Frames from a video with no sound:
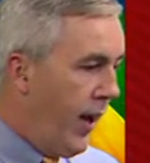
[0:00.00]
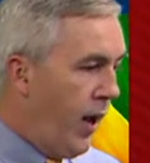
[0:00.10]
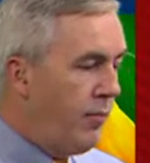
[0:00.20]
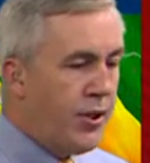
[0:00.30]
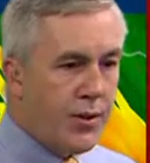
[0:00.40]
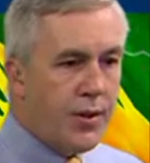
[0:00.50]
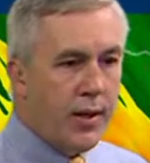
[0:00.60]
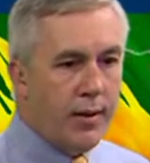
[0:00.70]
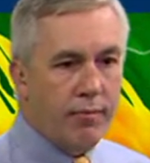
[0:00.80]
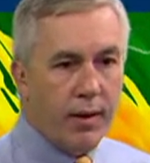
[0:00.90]
Just
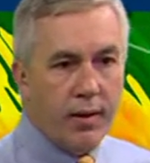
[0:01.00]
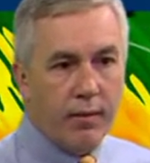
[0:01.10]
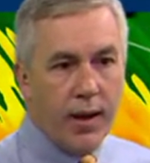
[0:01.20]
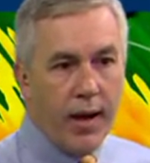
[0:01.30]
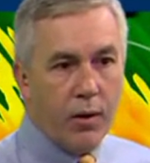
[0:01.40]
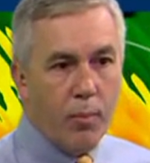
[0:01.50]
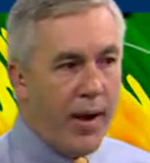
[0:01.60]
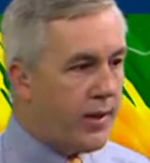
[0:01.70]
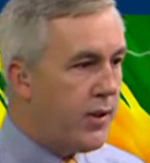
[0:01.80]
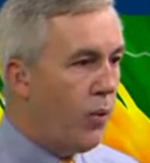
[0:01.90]
to kind of go
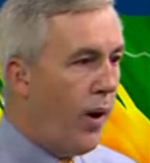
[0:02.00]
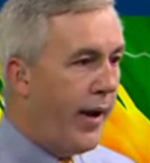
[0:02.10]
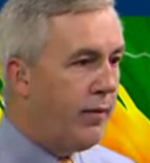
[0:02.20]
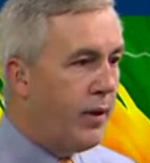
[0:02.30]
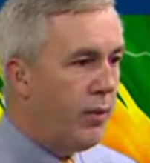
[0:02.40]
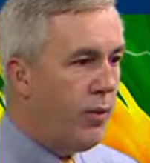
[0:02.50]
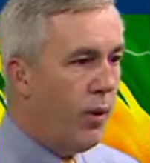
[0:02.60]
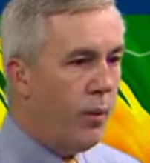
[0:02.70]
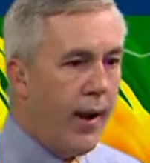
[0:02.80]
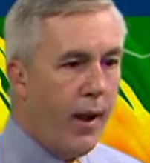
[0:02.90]
back to the wider view of
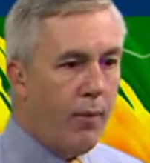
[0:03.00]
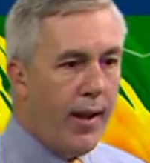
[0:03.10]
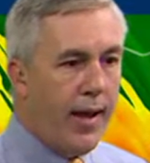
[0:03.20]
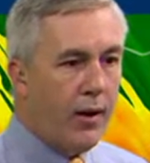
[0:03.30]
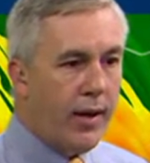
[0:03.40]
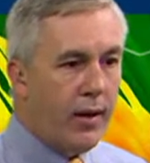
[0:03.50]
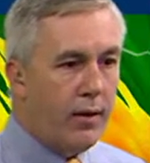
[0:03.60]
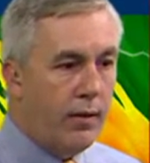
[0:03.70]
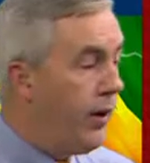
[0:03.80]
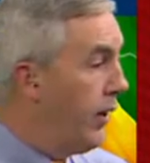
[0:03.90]
where we're at right now and kind
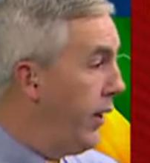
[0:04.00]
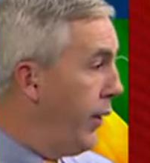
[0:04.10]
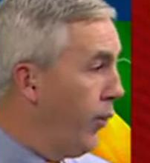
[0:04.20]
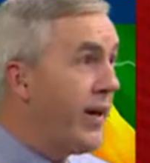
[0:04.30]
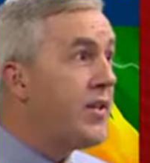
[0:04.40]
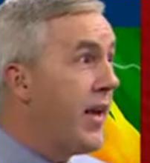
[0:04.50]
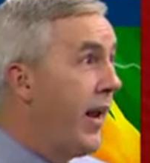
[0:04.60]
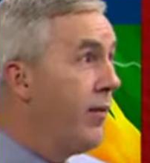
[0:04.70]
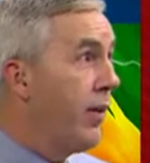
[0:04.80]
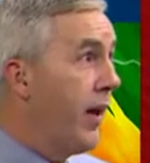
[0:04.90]
of reset
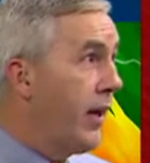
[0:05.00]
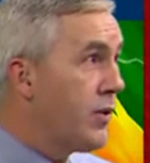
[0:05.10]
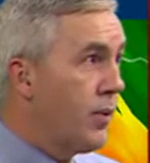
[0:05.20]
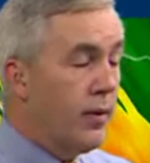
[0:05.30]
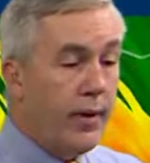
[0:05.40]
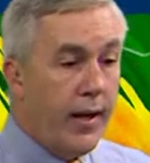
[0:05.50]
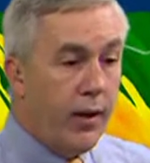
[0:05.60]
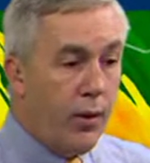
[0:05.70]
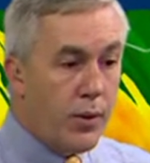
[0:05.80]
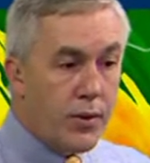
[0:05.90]
everything as we're getting
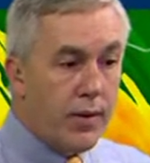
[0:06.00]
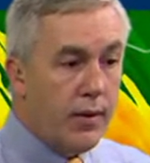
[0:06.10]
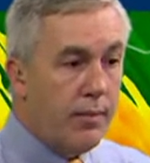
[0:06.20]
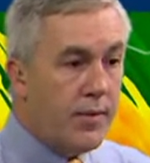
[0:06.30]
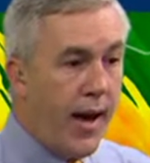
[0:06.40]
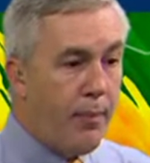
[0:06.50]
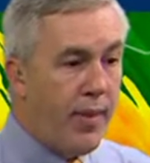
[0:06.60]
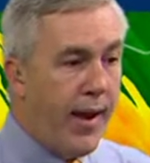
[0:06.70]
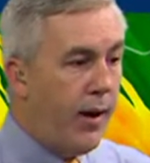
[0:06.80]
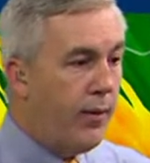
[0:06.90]
close to the top of
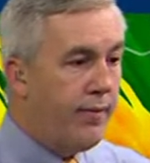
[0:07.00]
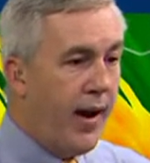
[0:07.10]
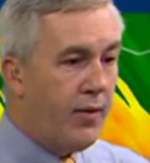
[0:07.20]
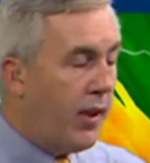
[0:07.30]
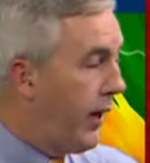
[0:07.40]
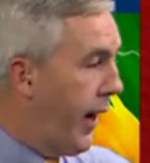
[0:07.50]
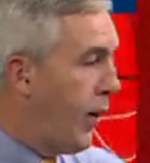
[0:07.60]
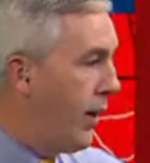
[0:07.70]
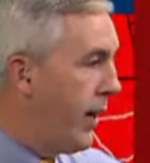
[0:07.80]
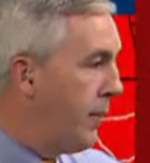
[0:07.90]
the hour, the 5 o'clock
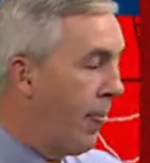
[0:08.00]
hour here.